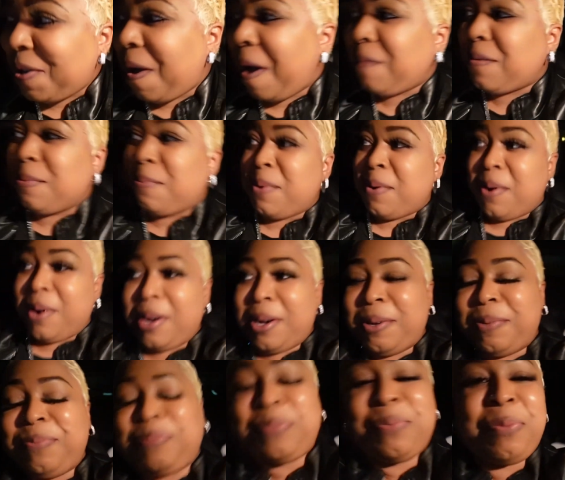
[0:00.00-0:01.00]
have a ball.
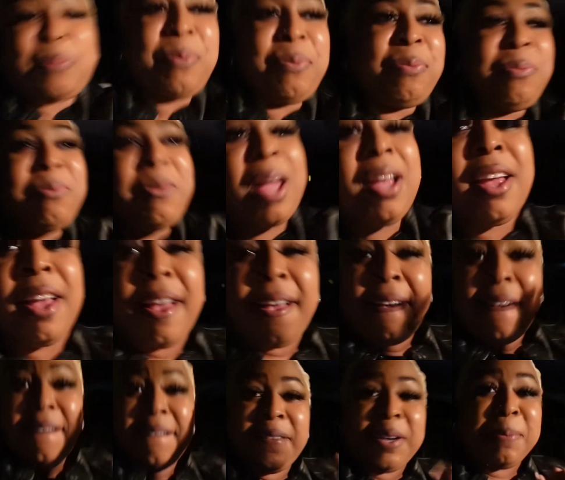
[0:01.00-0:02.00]

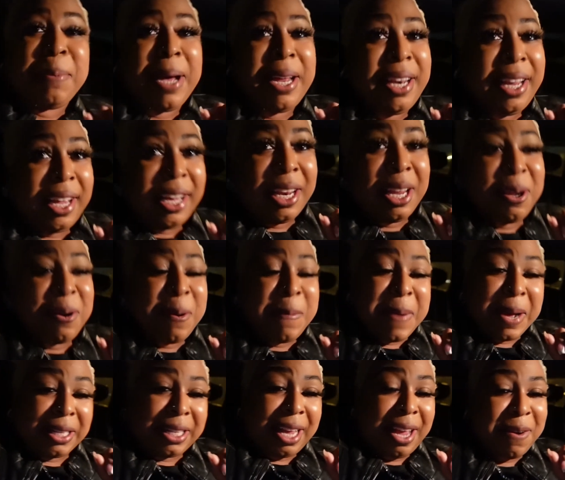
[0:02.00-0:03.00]
But my daddy, we
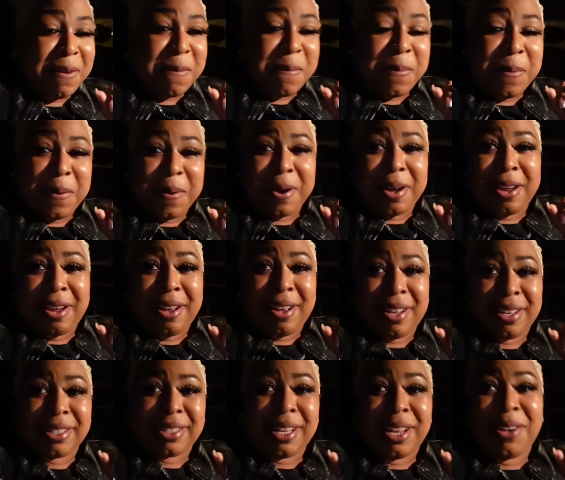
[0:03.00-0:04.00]
about to have a ball,
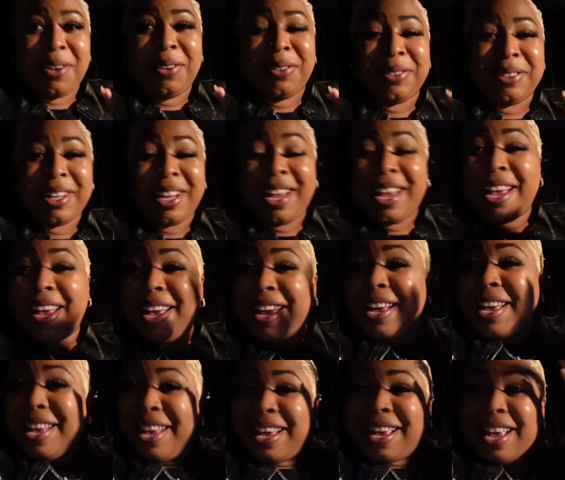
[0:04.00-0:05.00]
y'all. So.
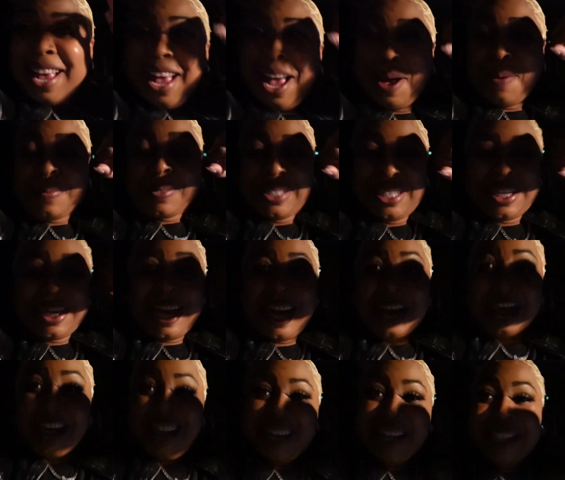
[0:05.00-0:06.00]
I'm gonna see y'all
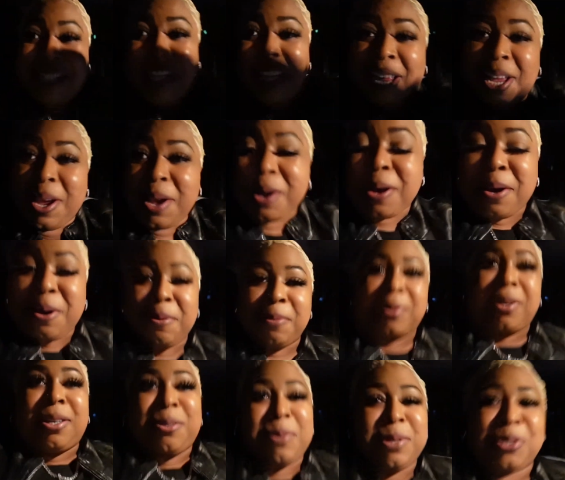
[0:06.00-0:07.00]
in next clip
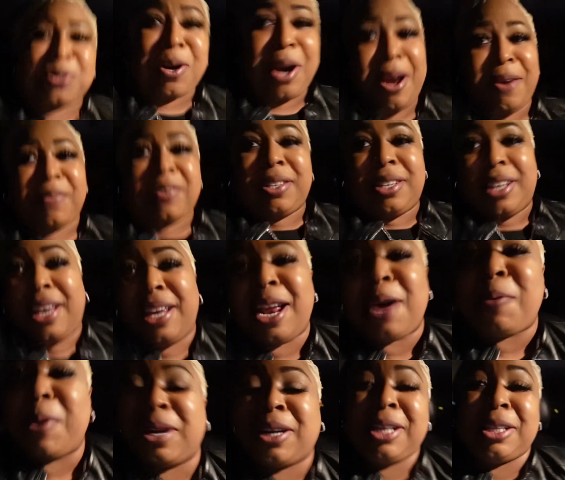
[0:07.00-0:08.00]
because we're driving. And I
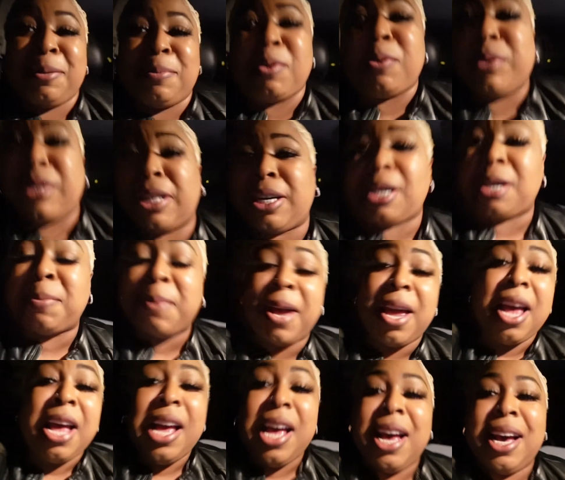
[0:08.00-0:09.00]
want to cut the music up
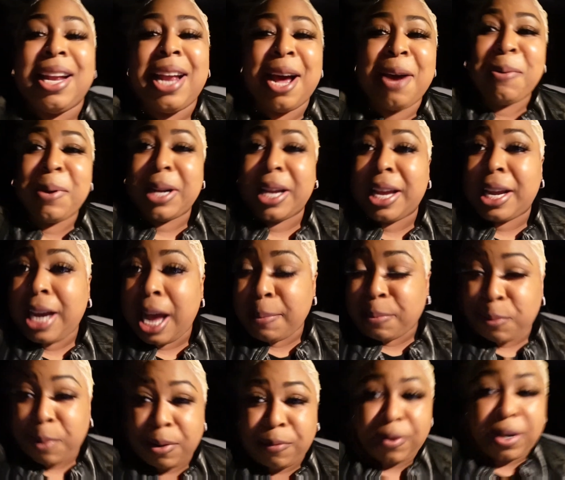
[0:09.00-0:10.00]
and I want to get
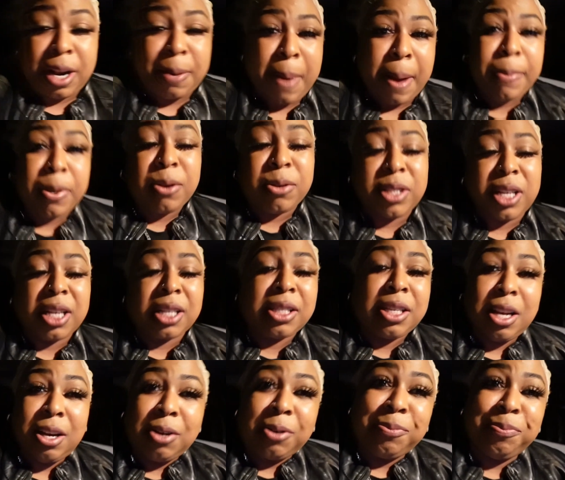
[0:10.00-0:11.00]
copyrighted for that of my music.
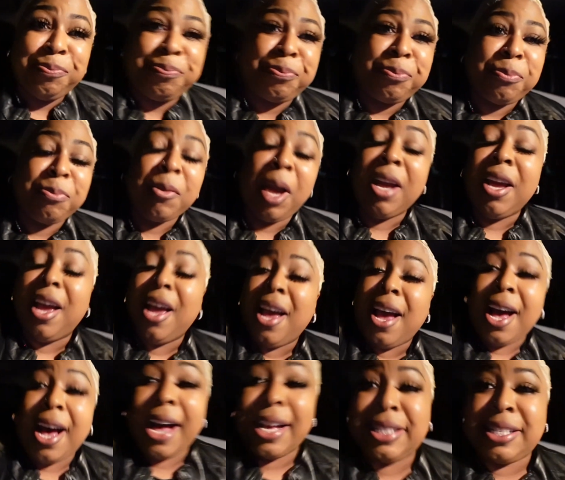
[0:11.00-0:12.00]
So
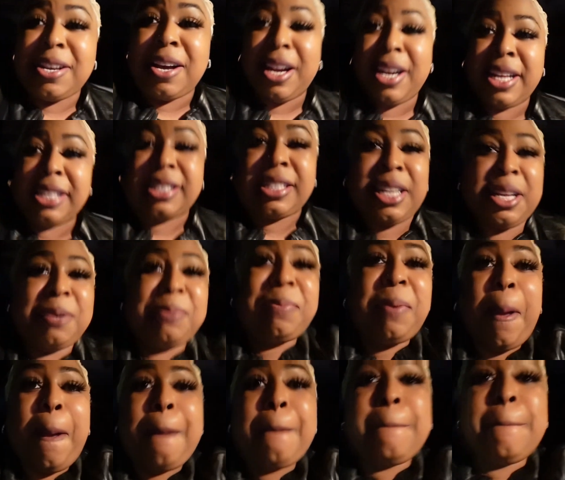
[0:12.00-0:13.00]
I'll see y'all in next clip.
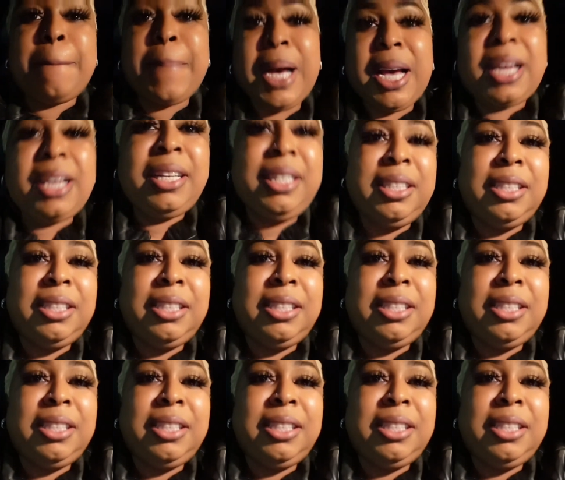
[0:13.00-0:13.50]
Bye.